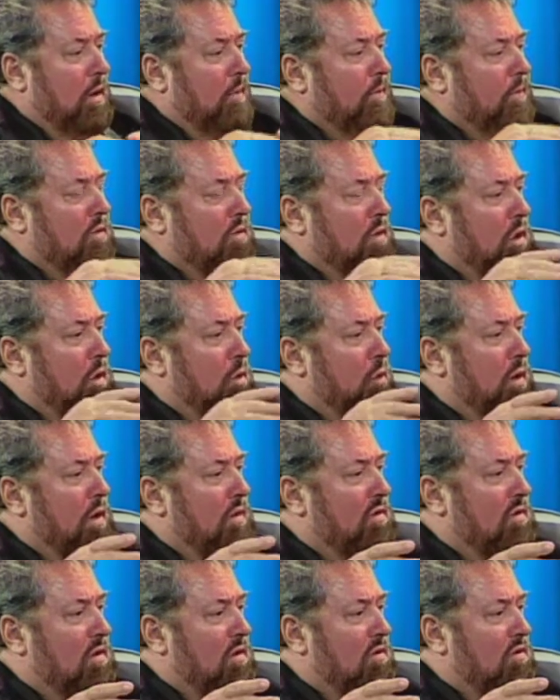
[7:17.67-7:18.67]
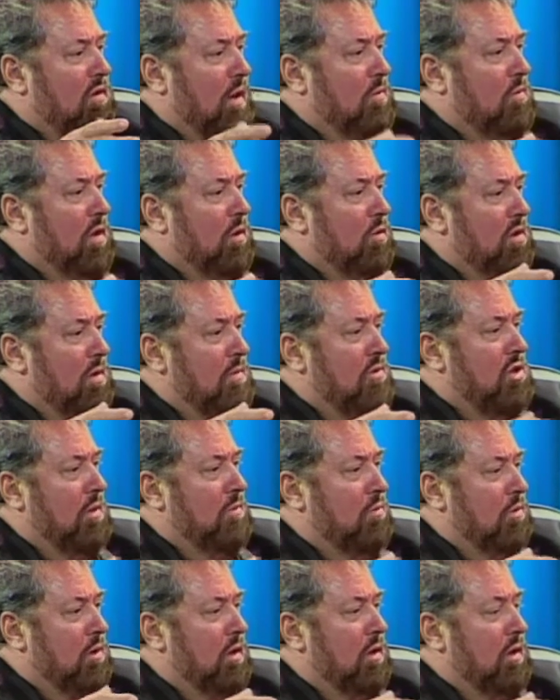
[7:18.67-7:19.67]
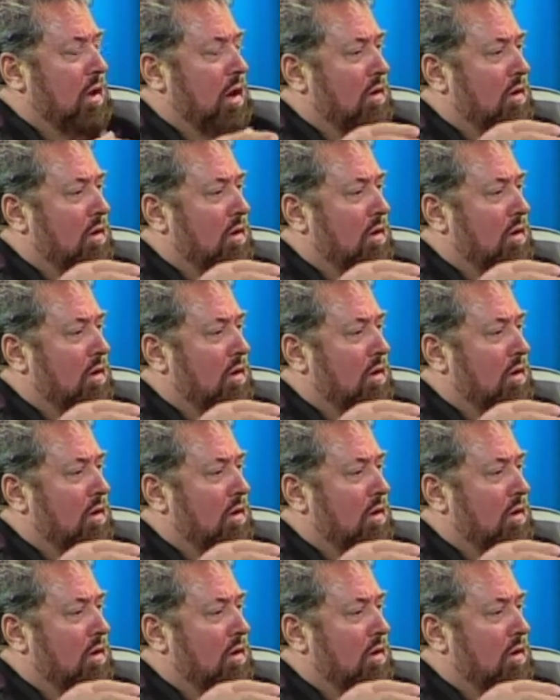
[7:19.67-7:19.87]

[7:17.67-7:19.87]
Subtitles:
So are we to see the same thing with imaging and print?